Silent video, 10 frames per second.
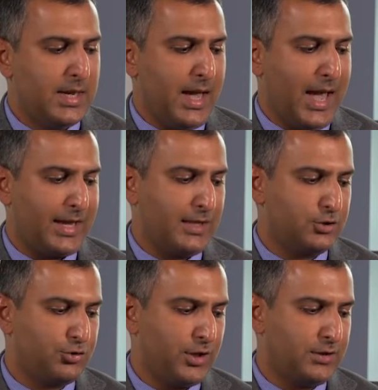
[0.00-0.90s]
I can
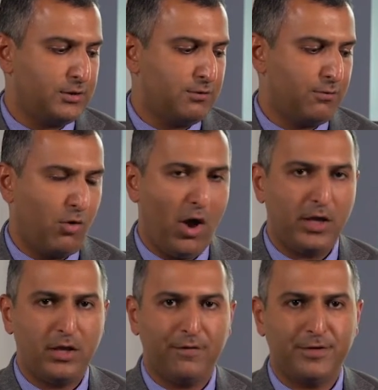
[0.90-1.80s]
treat
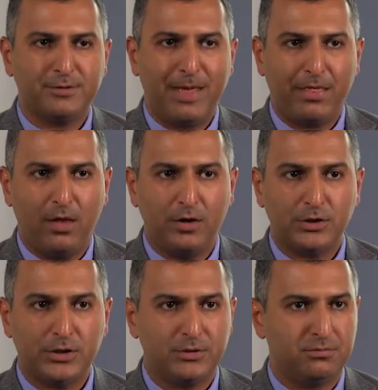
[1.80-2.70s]
variety of these
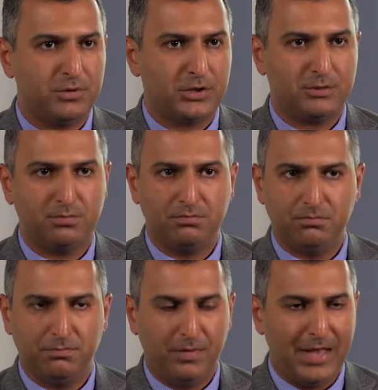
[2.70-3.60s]
pathologies just
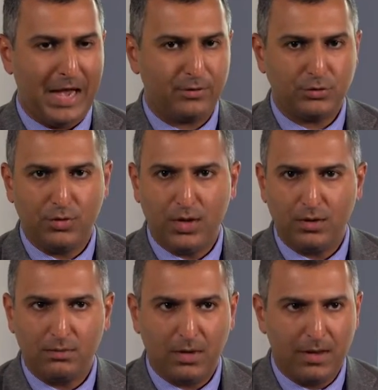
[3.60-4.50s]
without
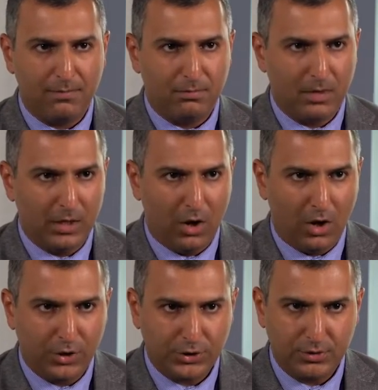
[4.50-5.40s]
doing a, a
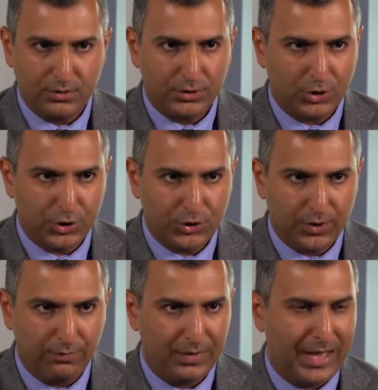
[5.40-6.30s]
large
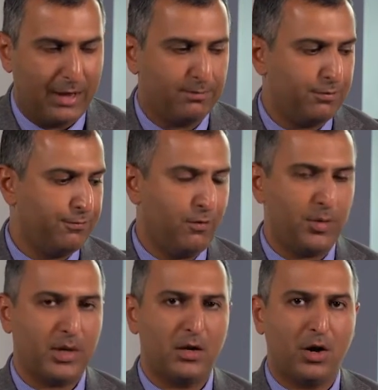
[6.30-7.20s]
surgery without
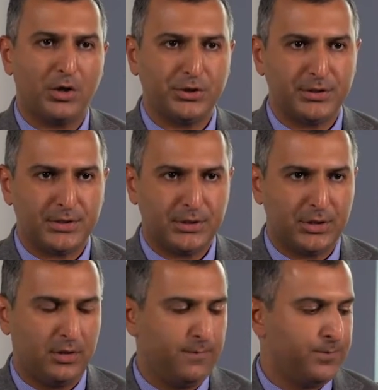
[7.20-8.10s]
performing a large
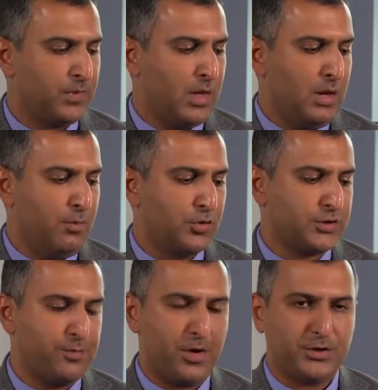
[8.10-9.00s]
incision.
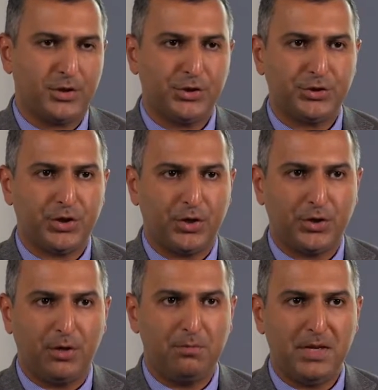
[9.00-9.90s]
Most of my surgeries are
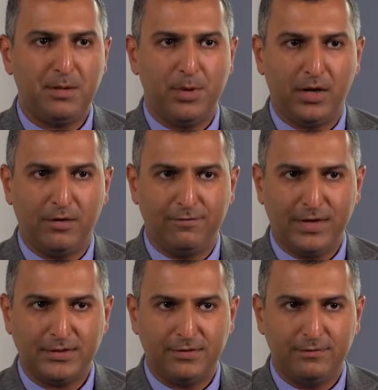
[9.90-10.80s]
done minimally
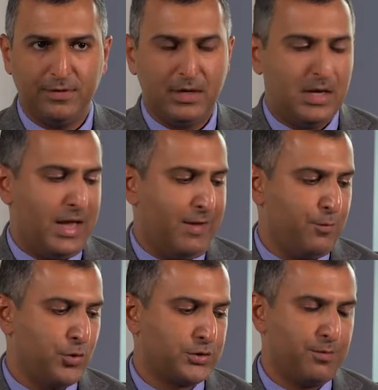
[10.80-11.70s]
invasive, and
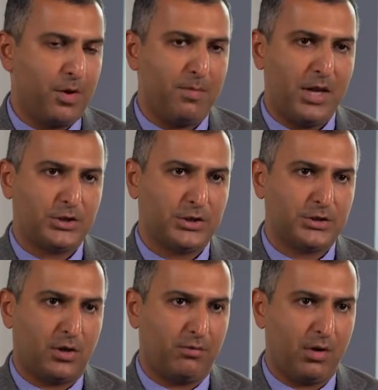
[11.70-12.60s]
most of my
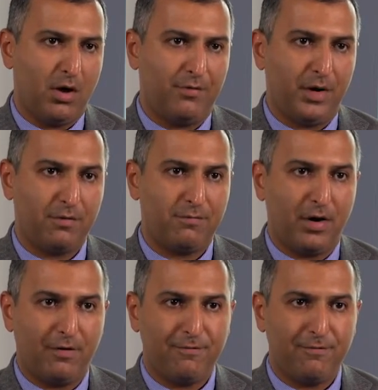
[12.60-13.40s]
patients are recovering very